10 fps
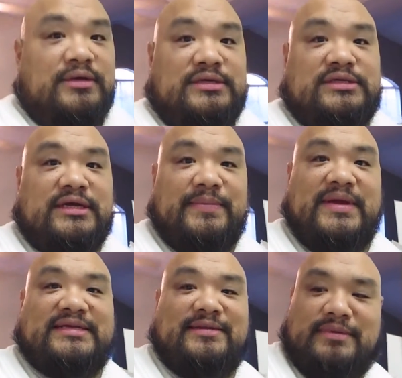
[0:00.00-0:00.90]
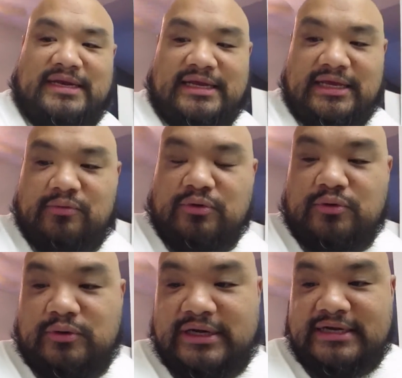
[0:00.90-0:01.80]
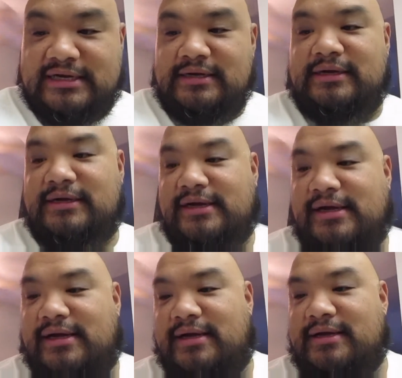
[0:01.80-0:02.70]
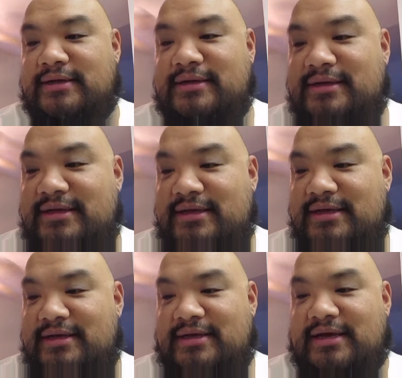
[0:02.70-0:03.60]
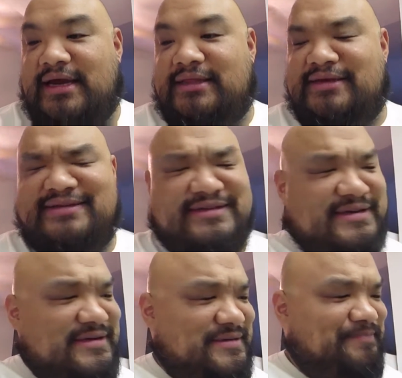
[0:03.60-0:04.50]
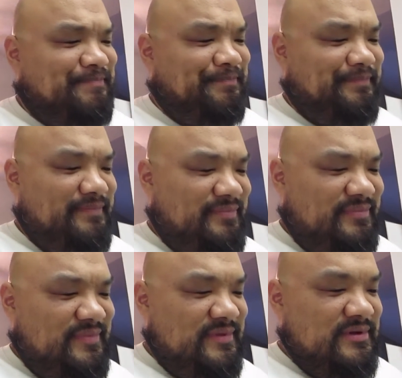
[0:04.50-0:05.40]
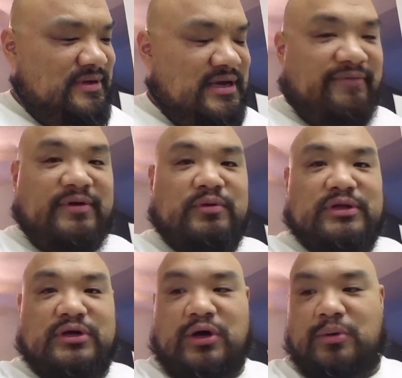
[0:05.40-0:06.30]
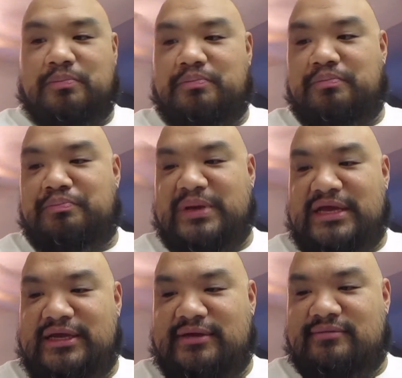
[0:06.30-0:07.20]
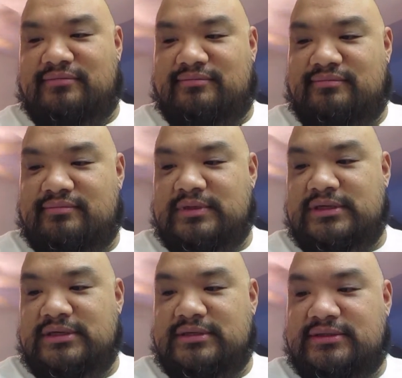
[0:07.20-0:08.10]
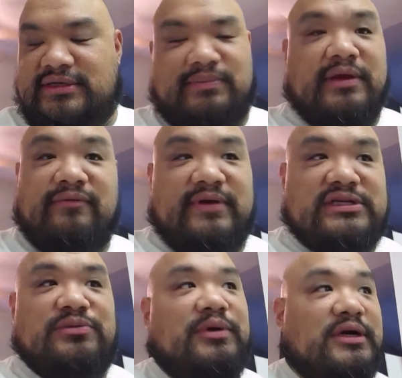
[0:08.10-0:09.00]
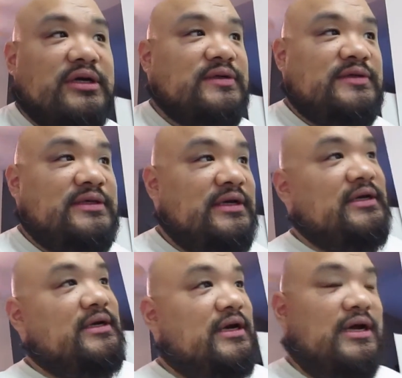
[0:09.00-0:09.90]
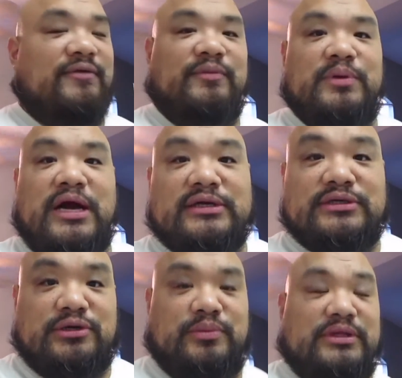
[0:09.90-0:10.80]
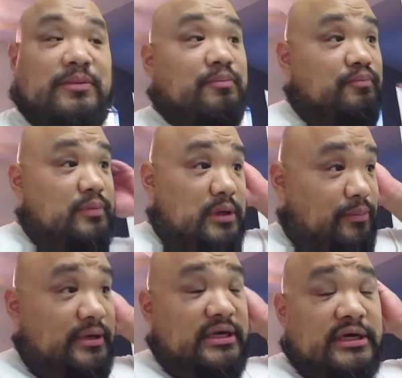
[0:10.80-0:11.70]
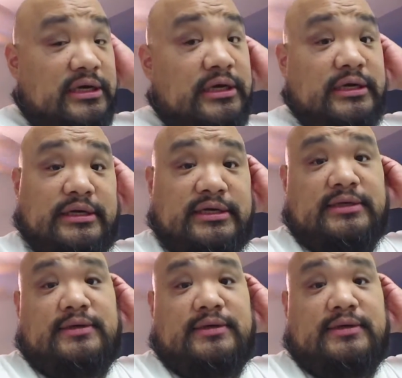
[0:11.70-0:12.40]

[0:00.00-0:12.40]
Just gonna make something to eat real quick. Uh, had these, um, I forget what they're called, bean something veggie burgers uh, from Costco, but they're they're pretty good.